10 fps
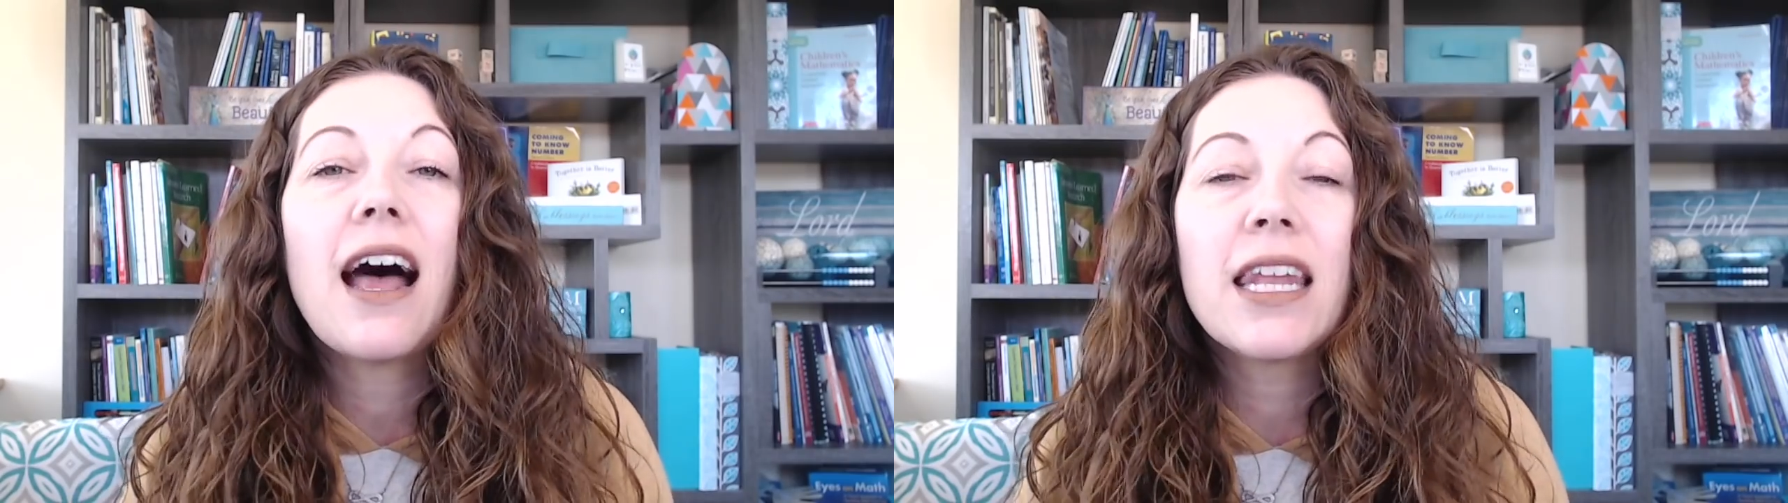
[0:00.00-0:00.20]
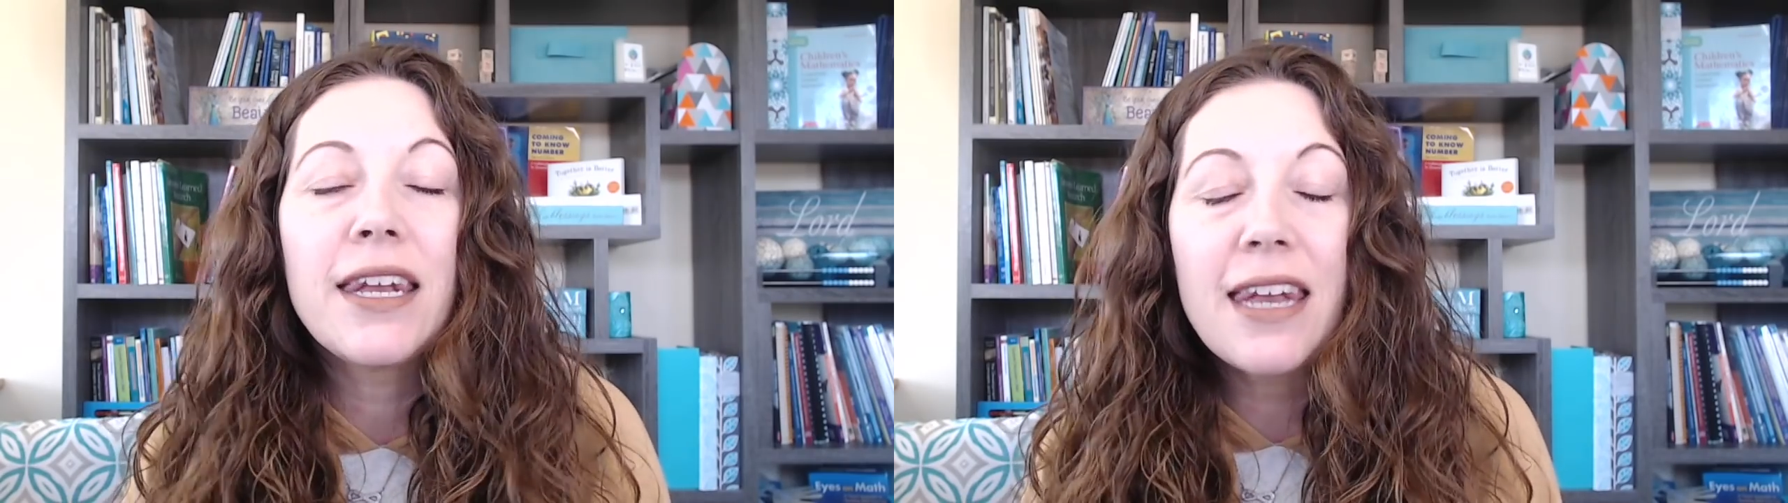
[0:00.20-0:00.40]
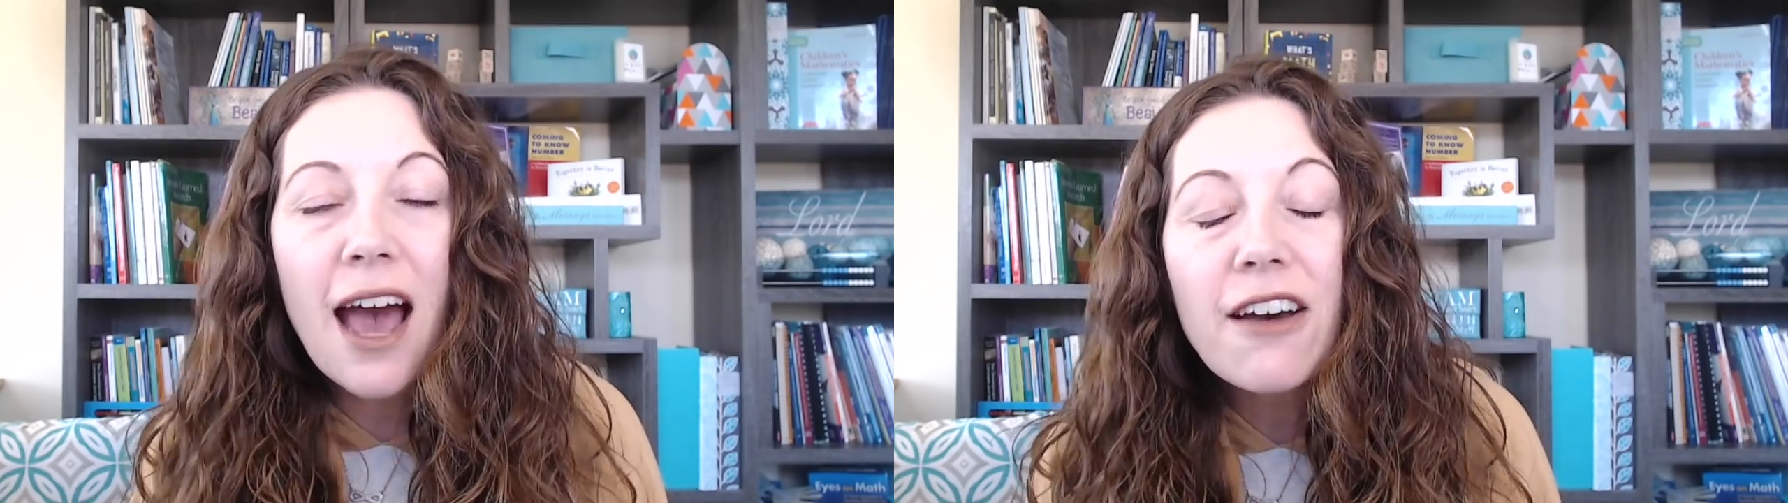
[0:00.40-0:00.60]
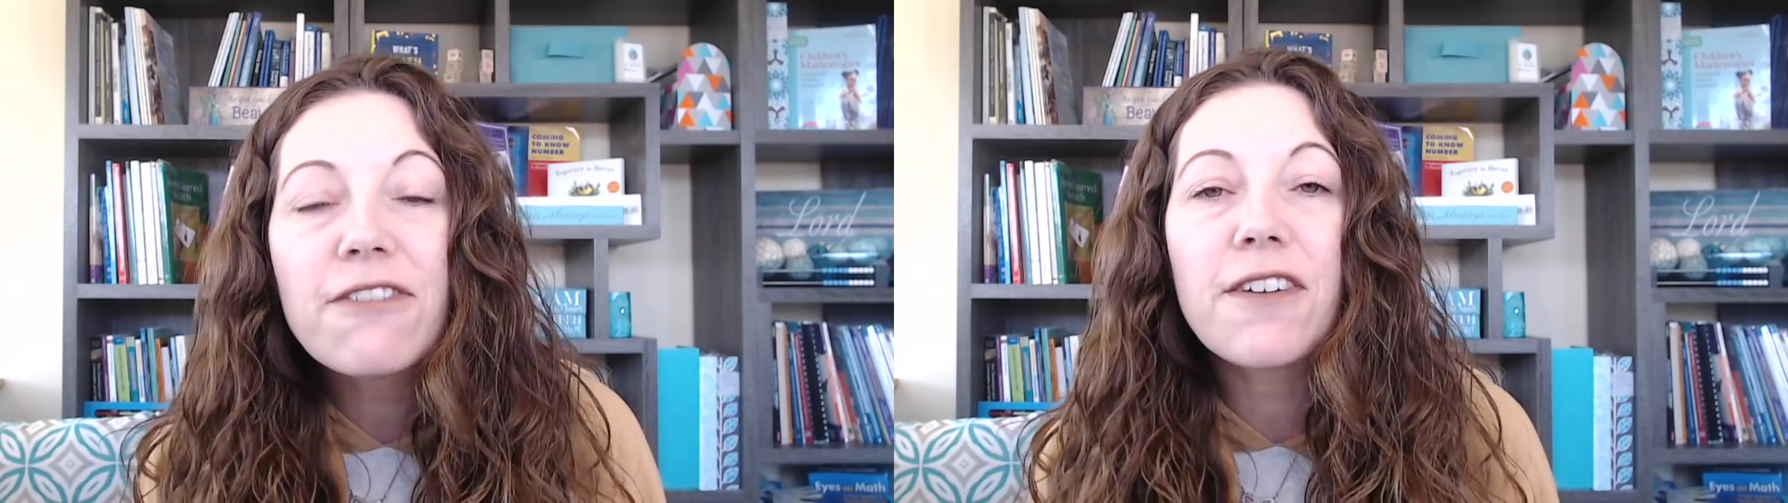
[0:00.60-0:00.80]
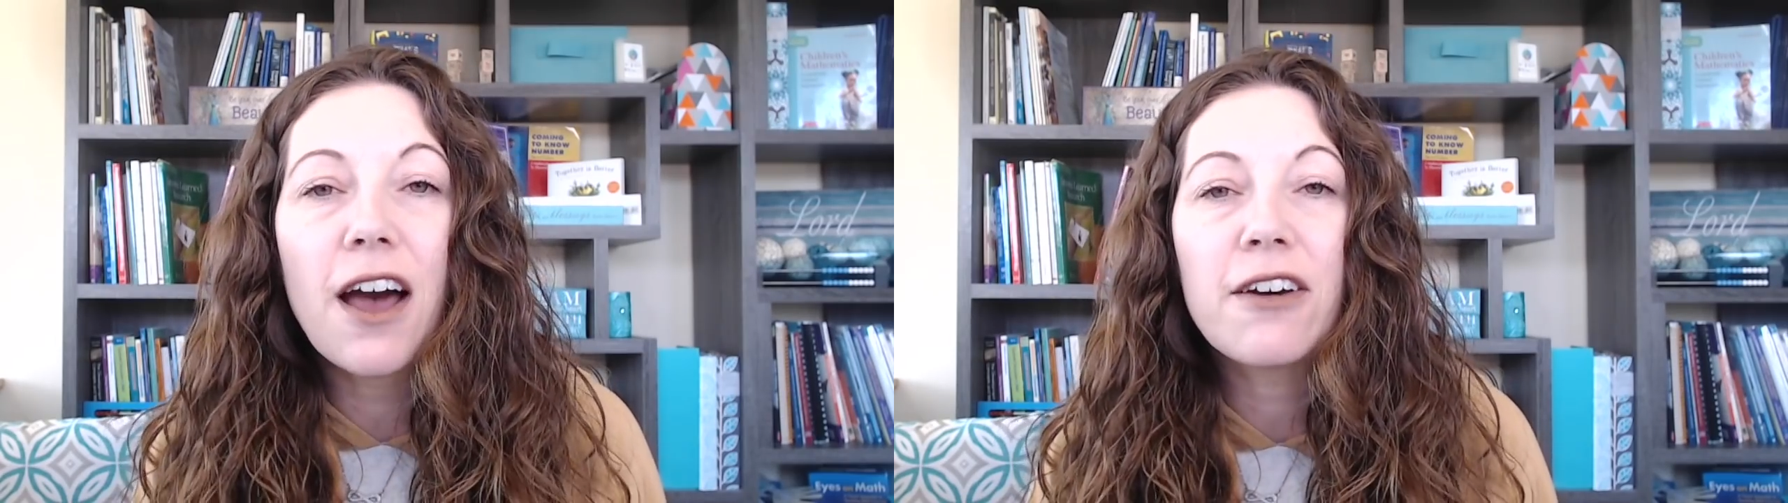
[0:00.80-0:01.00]

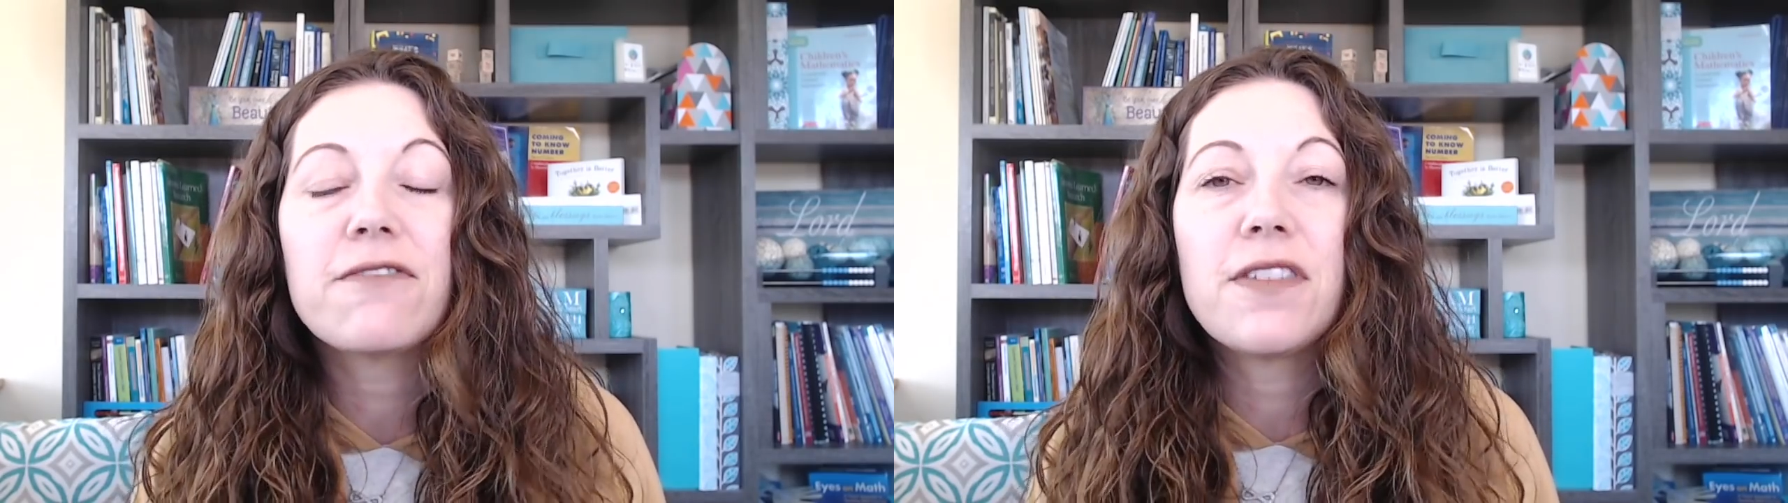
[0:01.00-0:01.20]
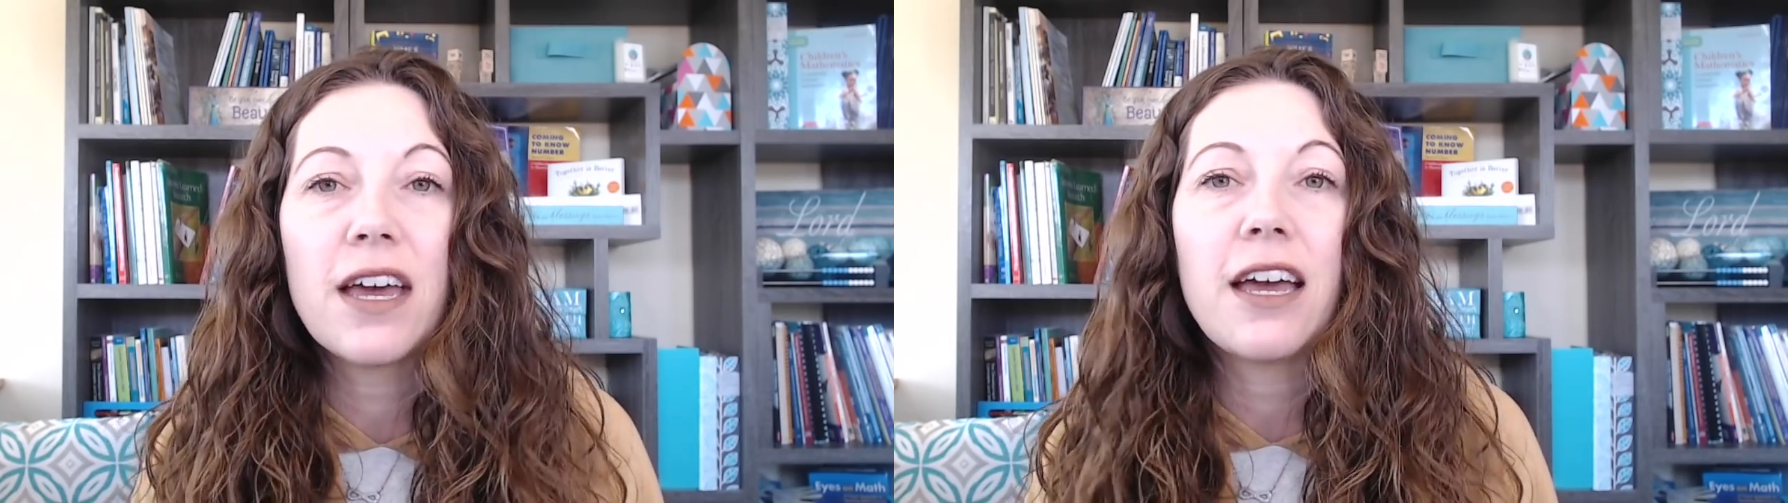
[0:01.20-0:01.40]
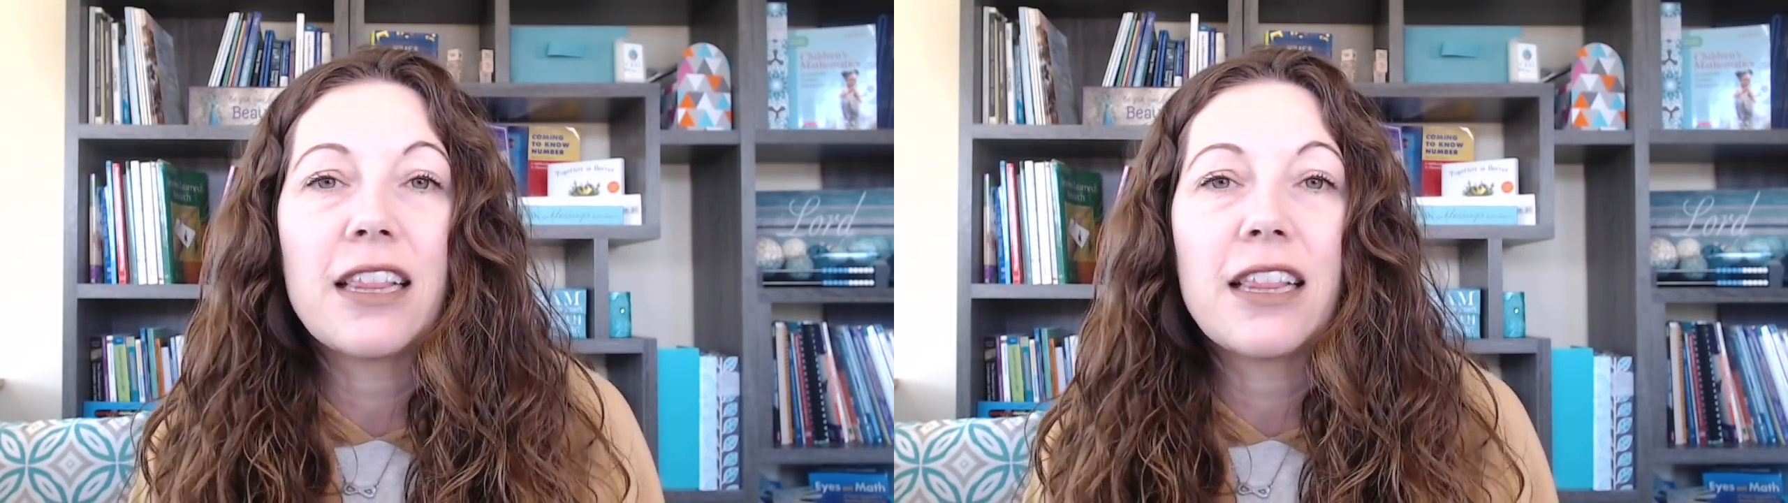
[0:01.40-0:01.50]
enough of the